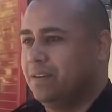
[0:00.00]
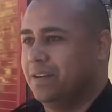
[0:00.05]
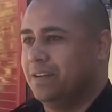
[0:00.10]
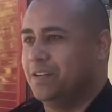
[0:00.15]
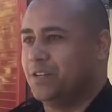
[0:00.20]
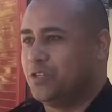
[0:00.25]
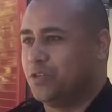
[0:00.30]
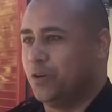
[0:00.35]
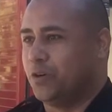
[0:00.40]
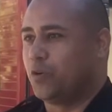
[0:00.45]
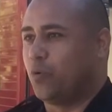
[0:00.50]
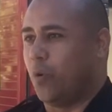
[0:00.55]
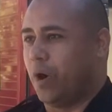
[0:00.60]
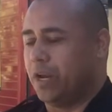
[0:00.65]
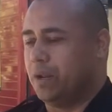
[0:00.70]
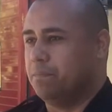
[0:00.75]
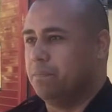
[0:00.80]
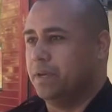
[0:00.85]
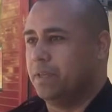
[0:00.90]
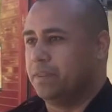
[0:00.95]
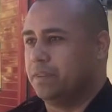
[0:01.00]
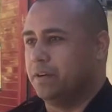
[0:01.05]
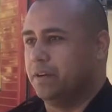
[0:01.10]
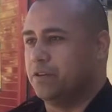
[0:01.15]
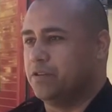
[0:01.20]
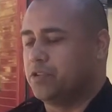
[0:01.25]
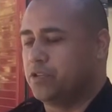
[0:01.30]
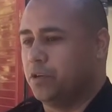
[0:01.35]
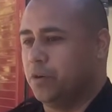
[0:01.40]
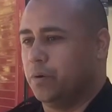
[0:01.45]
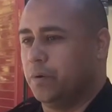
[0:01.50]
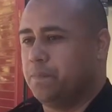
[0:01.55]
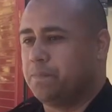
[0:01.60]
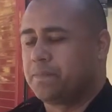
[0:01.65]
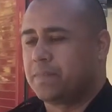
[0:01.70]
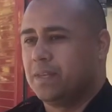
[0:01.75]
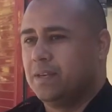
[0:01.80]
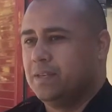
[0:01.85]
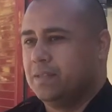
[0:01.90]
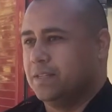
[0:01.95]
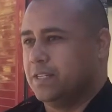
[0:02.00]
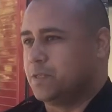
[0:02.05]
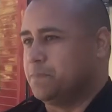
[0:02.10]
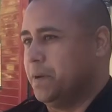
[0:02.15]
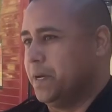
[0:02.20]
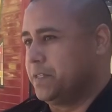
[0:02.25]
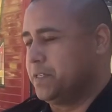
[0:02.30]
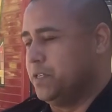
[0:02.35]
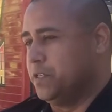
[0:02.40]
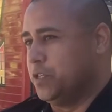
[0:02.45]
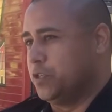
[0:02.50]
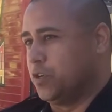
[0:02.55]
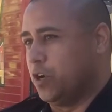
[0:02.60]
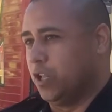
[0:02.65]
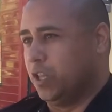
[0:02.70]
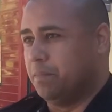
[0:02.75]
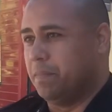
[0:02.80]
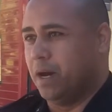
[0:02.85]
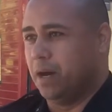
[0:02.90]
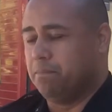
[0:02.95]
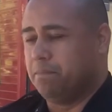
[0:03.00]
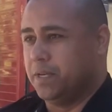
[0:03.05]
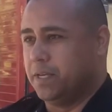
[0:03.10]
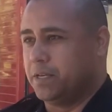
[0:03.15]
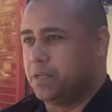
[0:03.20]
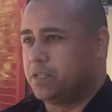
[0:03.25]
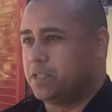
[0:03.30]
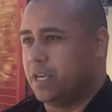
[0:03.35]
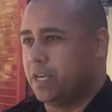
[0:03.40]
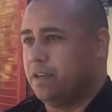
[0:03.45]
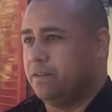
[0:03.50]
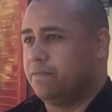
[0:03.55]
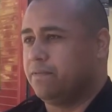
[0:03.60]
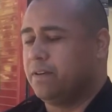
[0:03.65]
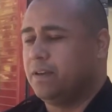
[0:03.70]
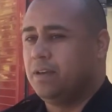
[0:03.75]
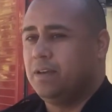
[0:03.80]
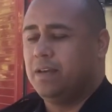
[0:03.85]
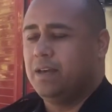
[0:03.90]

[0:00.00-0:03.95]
And it showed quite a bit there. So this message is all about being safe,